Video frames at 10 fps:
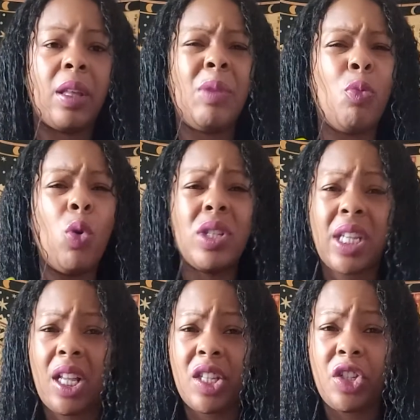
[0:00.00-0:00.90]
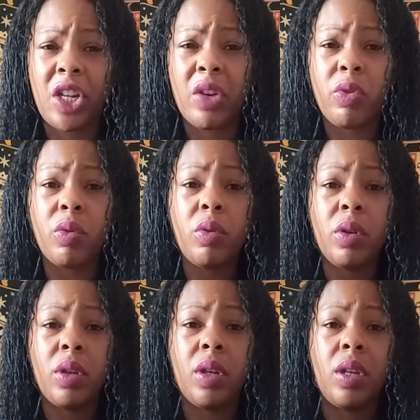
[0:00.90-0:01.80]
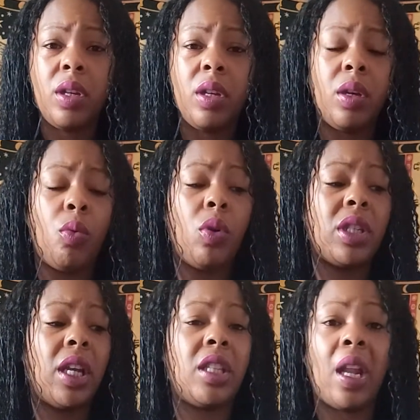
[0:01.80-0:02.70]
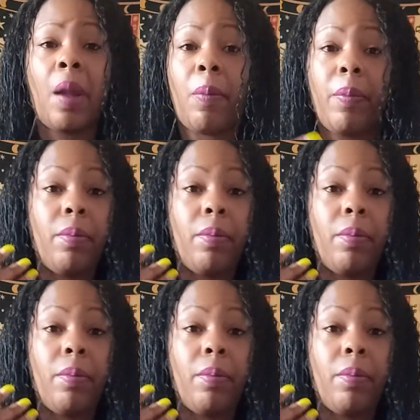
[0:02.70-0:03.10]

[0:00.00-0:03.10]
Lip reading: water signs in general, water signs, I'm